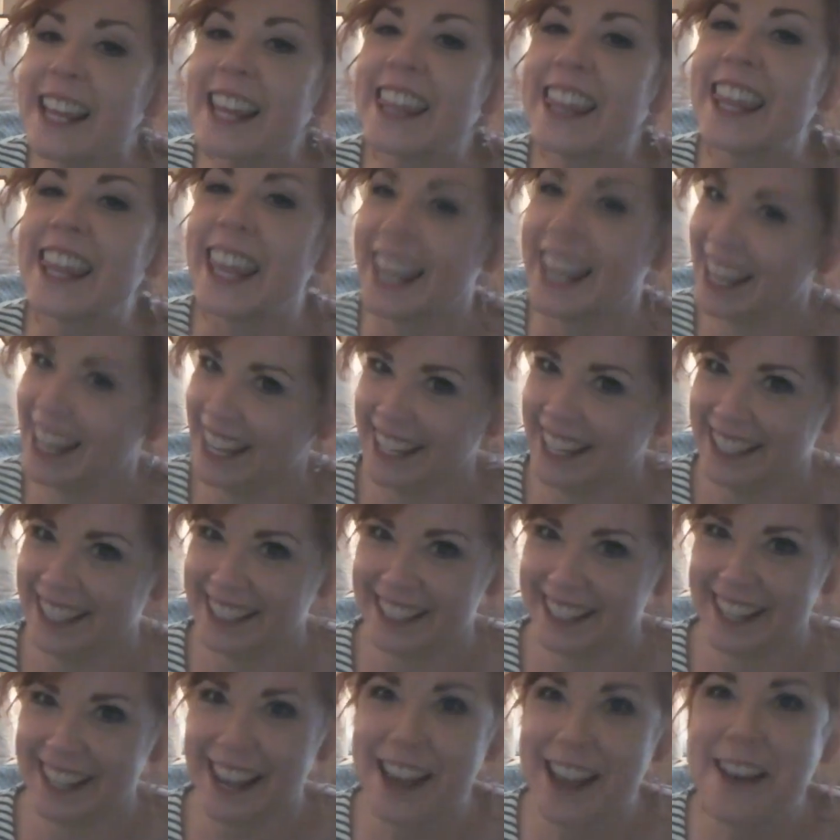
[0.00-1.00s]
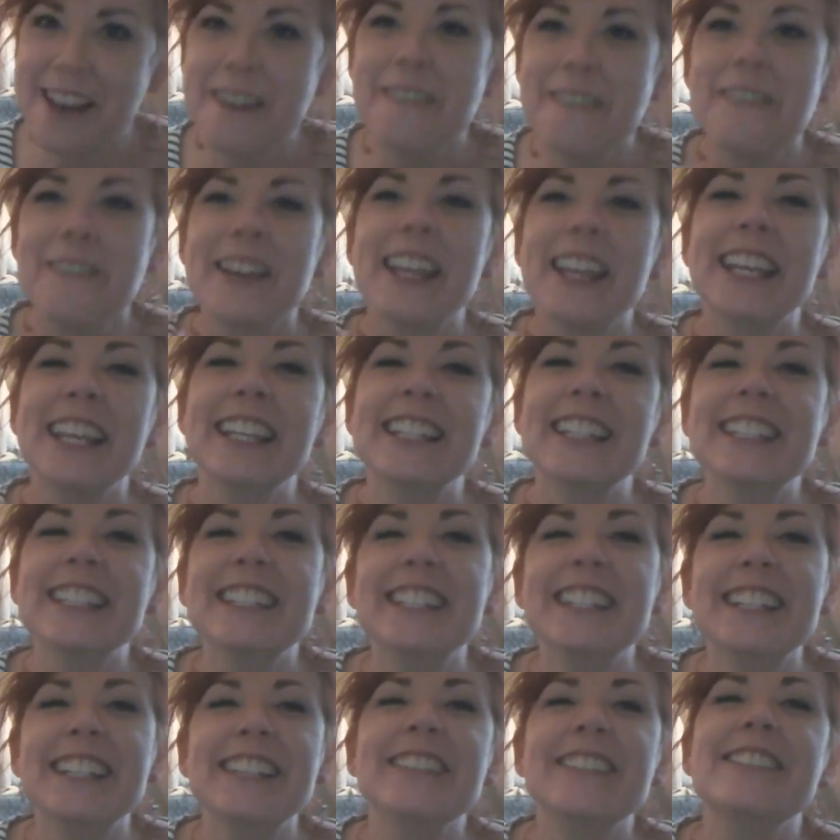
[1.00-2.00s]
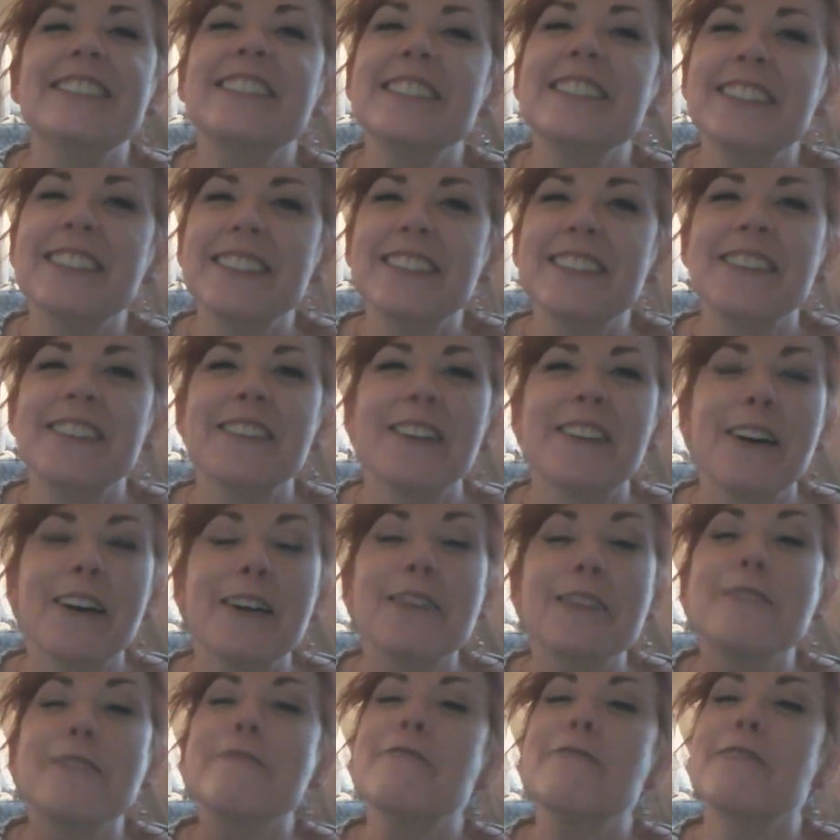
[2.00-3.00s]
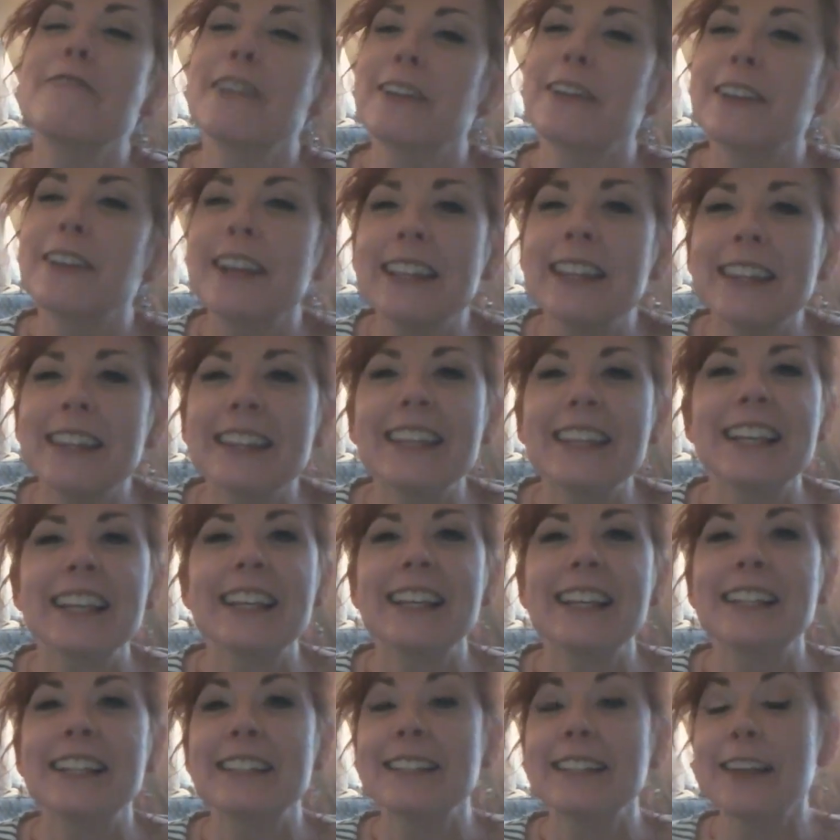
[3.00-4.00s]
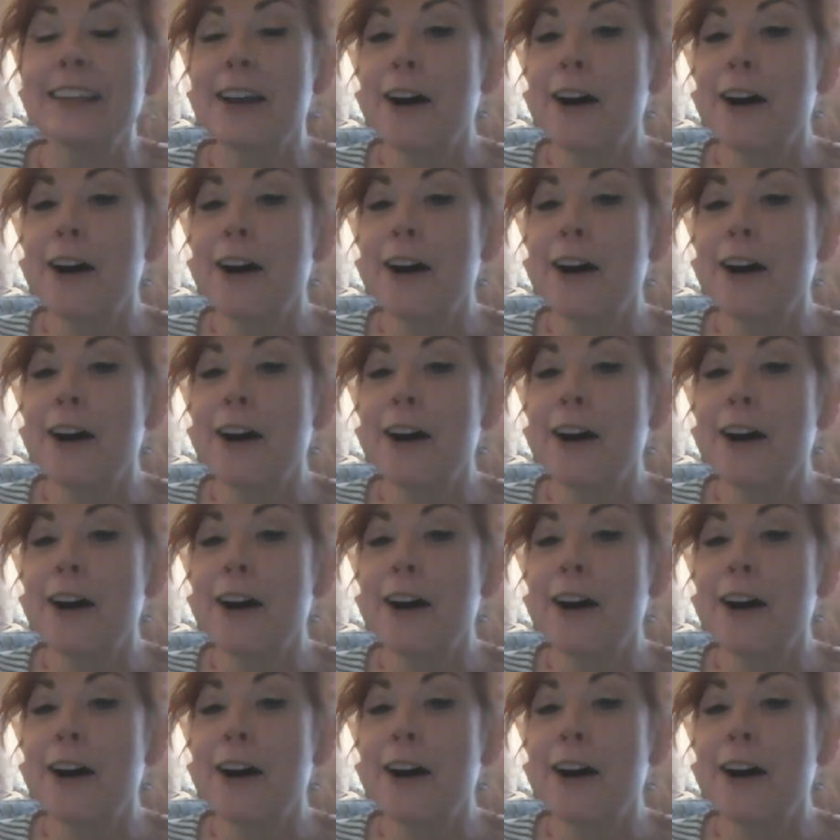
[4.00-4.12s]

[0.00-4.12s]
things we continue to do are the very things